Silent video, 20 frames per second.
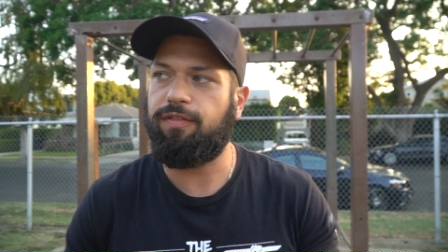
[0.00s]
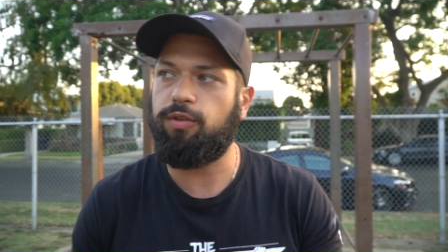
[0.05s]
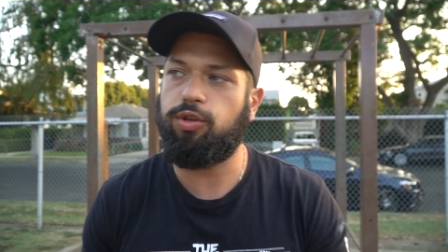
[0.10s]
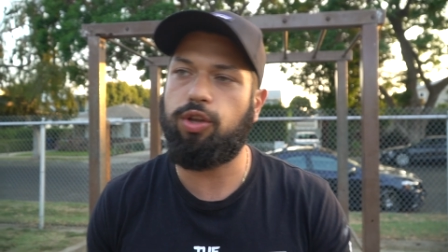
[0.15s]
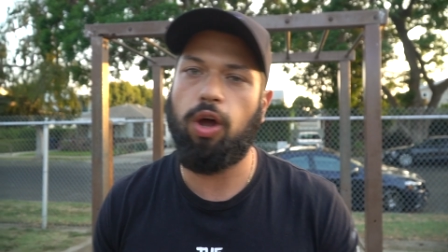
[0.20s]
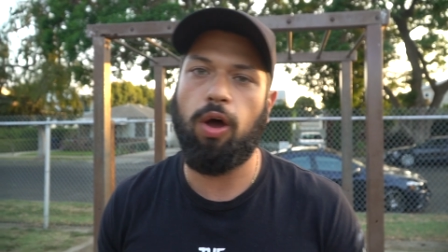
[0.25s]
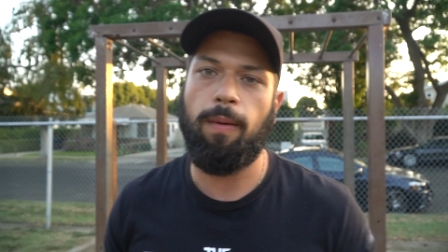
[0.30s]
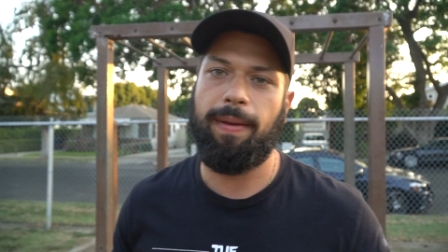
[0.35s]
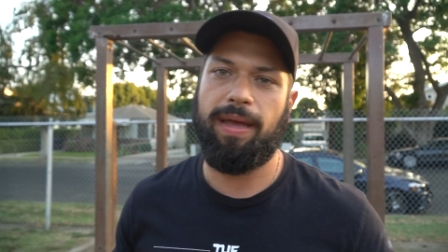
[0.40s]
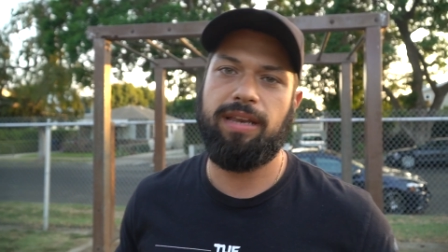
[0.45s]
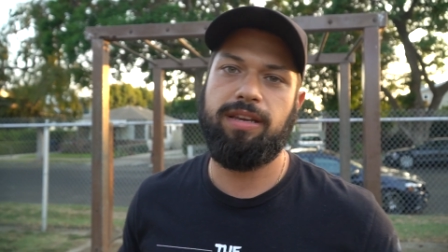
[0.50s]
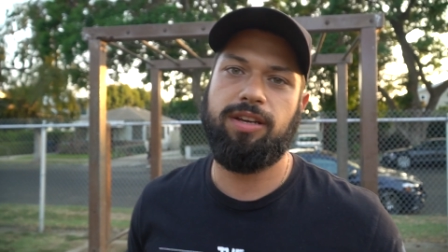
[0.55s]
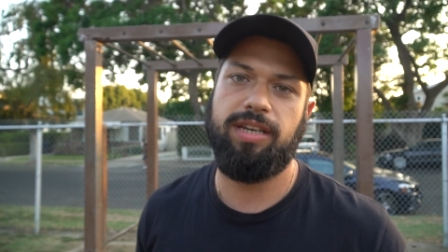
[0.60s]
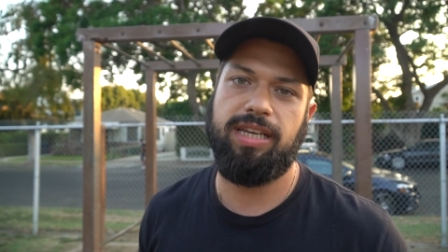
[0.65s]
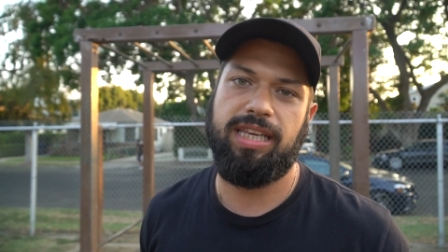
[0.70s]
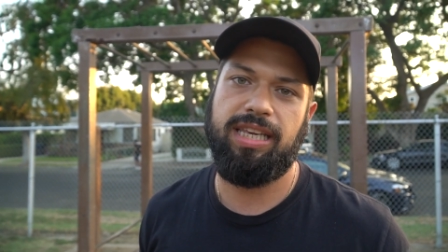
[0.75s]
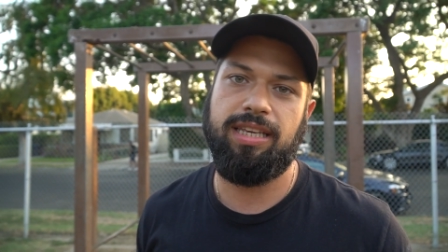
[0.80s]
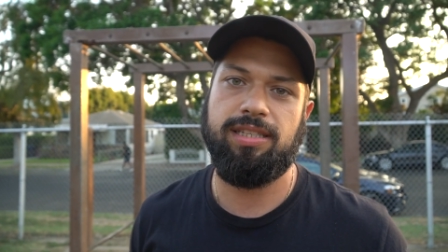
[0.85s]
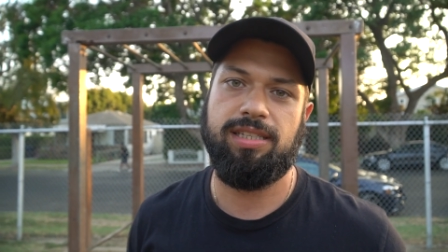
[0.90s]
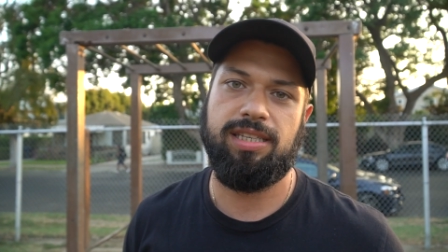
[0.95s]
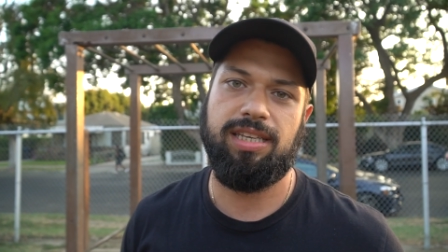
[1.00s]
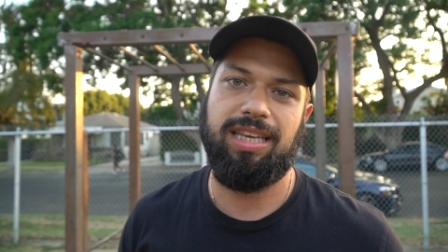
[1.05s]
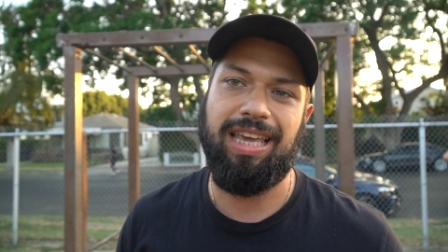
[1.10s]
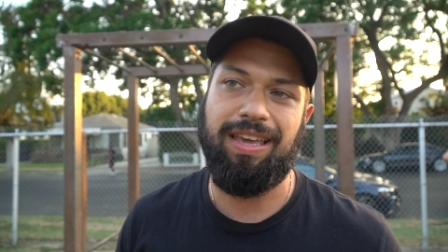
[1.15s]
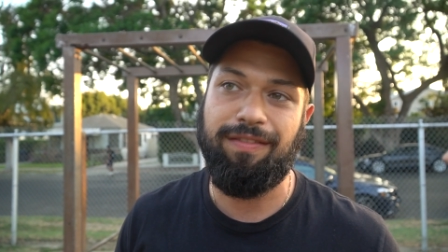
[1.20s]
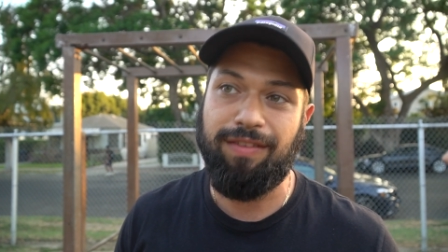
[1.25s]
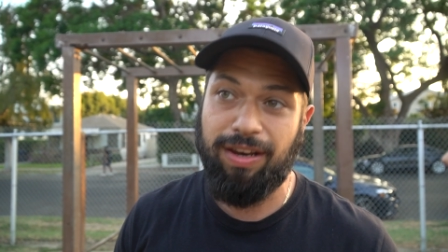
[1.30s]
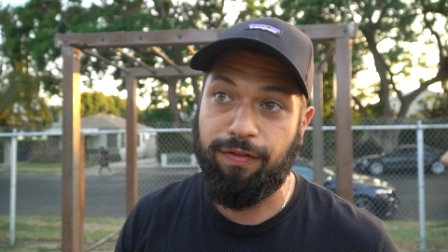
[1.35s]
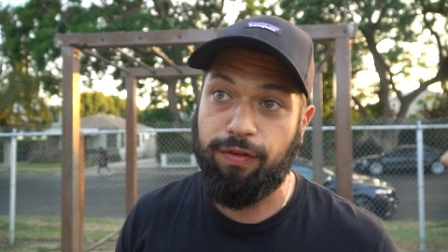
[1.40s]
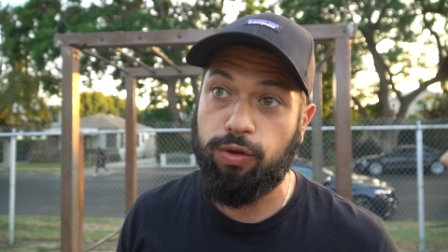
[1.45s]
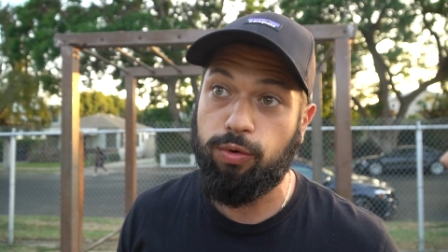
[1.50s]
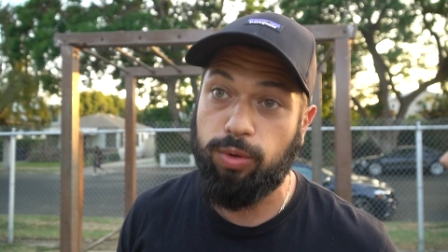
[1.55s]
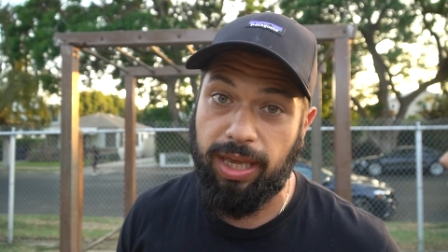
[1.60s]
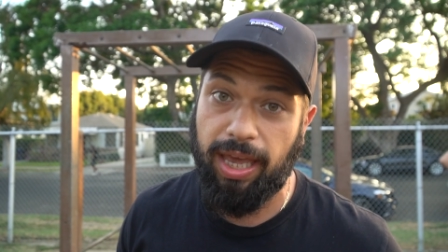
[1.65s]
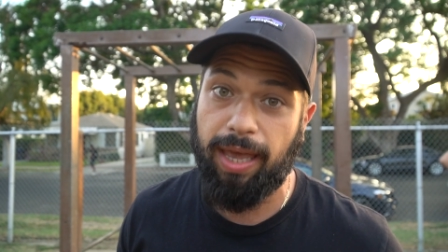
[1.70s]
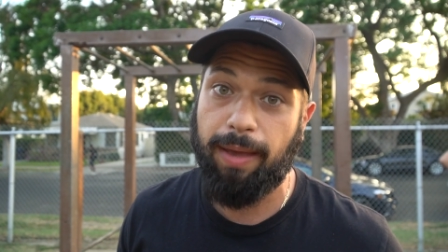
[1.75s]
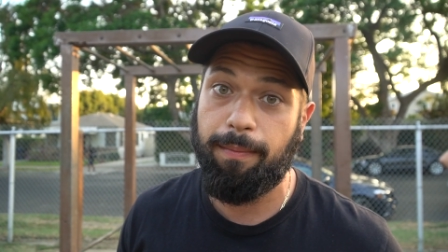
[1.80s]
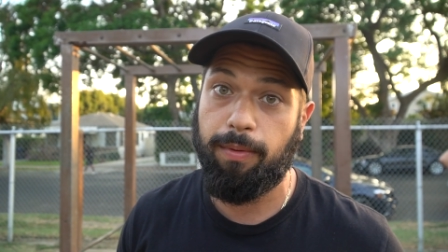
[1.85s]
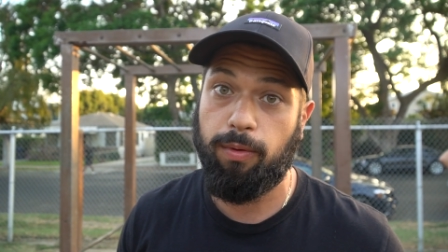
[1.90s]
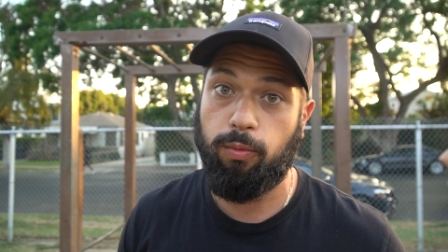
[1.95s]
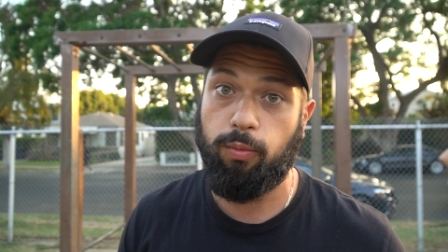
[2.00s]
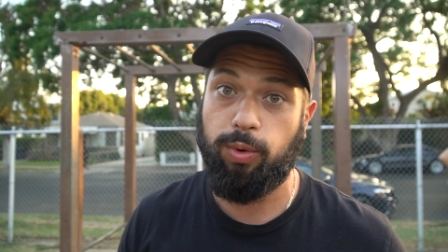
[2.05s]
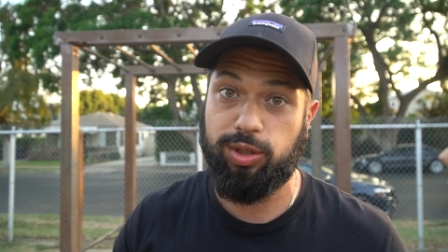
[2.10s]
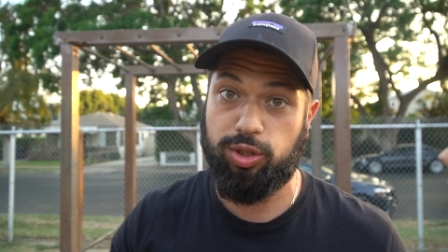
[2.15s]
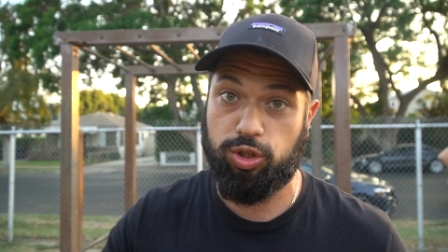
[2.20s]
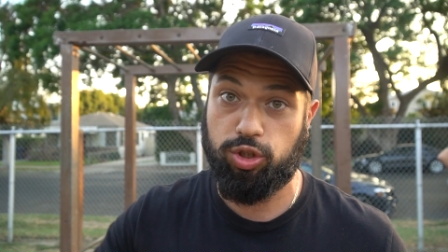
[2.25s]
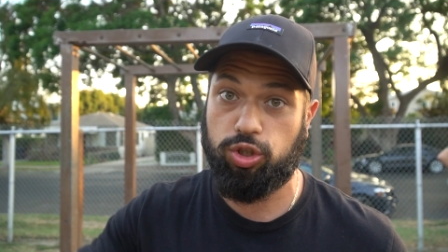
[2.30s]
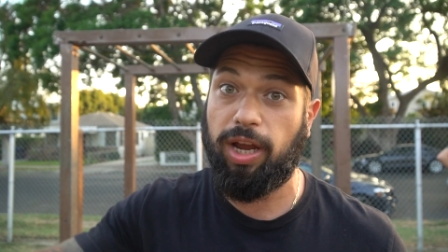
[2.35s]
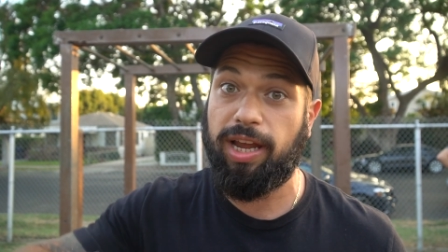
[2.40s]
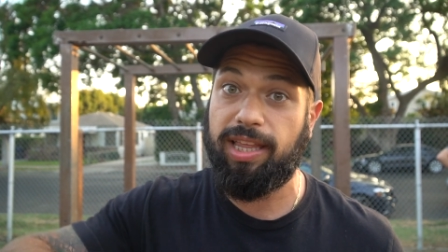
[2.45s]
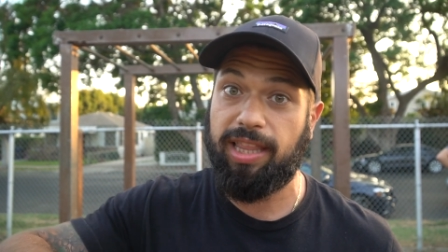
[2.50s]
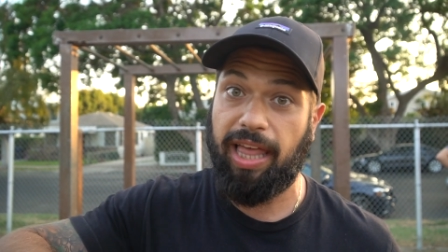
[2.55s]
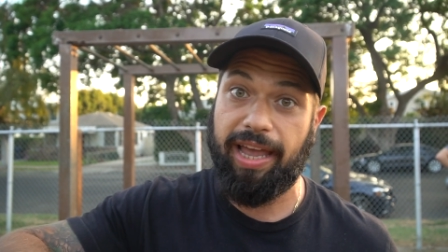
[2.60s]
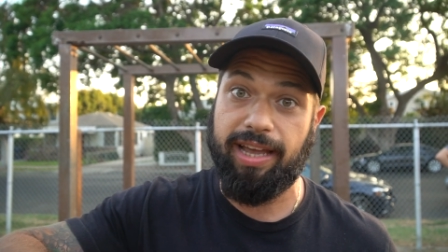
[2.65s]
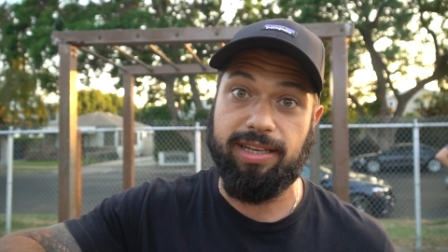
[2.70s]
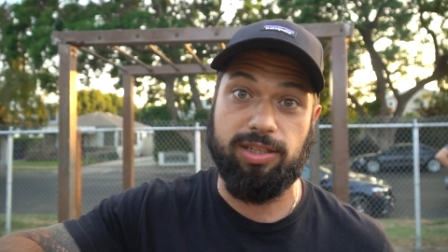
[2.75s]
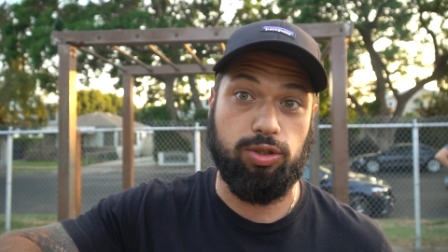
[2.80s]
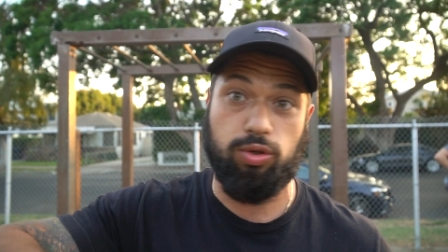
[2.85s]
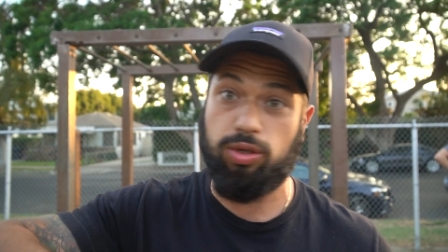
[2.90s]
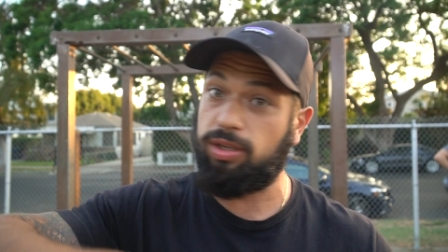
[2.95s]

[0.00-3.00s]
you don't bend your knees, even if you kip with straight legs,